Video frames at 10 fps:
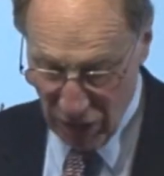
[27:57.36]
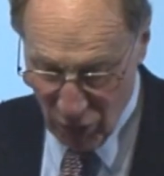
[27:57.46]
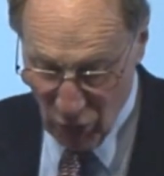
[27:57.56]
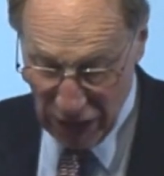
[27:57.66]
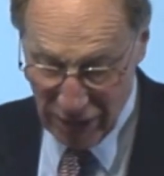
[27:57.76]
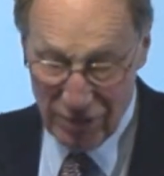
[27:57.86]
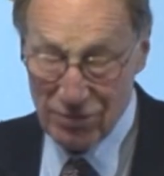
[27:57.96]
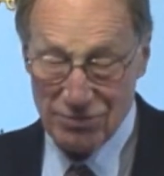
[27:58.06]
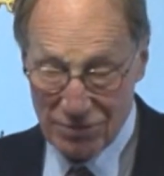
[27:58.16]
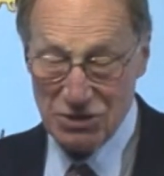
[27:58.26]
Well,
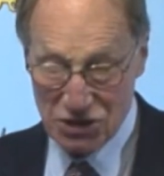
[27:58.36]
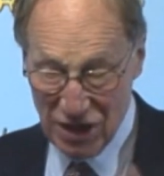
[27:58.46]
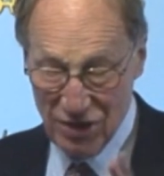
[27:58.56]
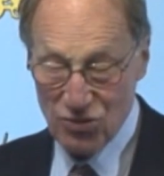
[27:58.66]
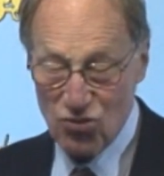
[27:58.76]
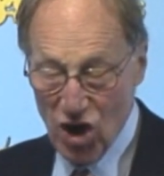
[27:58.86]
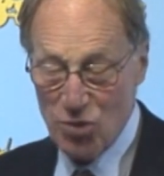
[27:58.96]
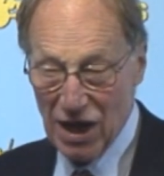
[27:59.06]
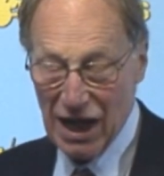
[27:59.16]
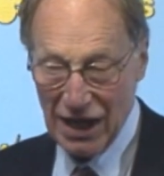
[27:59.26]

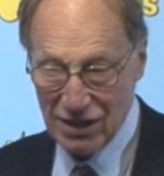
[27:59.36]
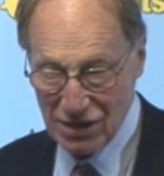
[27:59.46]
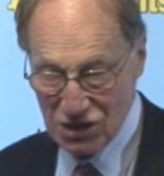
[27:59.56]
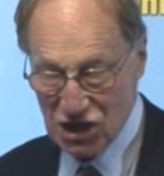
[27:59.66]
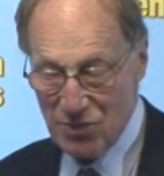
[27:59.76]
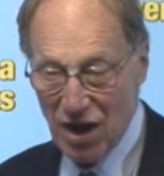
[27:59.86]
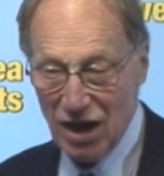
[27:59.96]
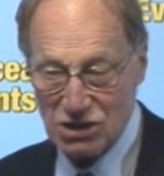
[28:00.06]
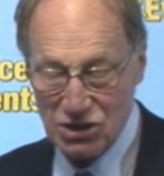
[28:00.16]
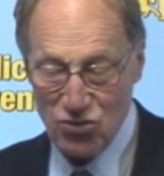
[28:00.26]
Roman London. She
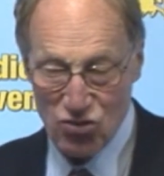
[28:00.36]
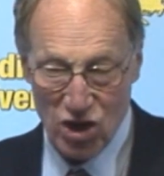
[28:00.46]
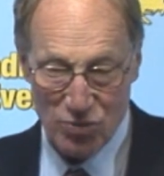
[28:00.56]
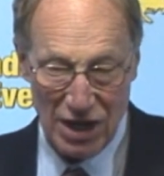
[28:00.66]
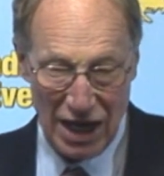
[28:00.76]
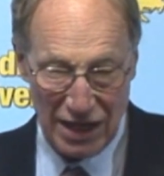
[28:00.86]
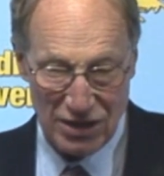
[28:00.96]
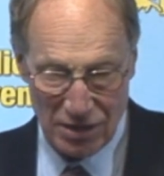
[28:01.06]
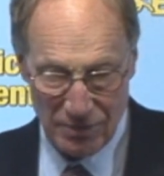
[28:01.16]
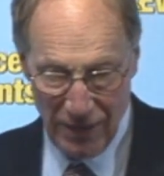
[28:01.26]
marched on Roman
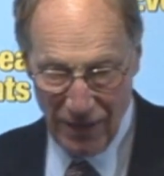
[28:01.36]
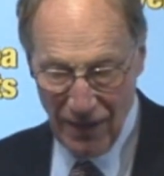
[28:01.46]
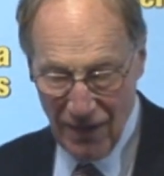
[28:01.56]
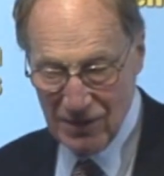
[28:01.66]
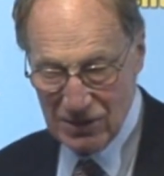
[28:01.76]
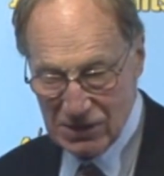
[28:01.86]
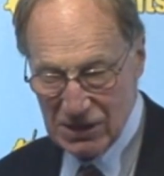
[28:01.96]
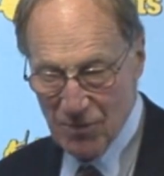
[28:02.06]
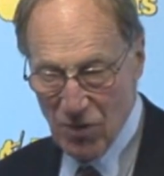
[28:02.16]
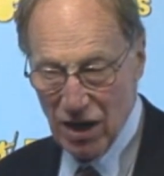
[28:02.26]
London.
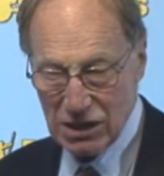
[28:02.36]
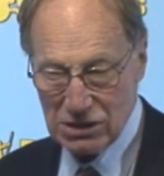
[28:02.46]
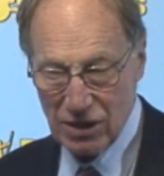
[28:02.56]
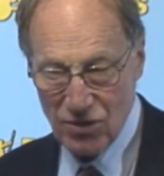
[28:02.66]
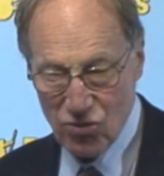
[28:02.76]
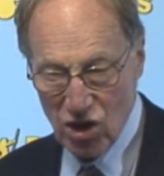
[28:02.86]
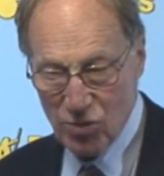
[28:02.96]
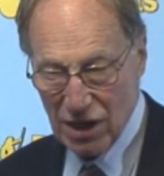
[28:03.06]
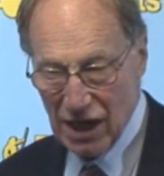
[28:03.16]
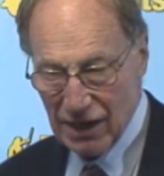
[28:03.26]
She marched on
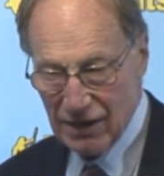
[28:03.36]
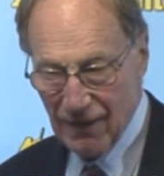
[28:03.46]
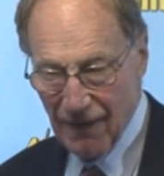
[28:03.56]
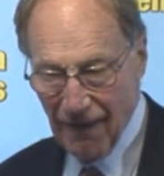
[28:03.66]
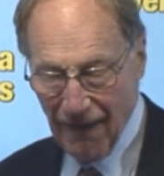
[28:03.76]
Roman London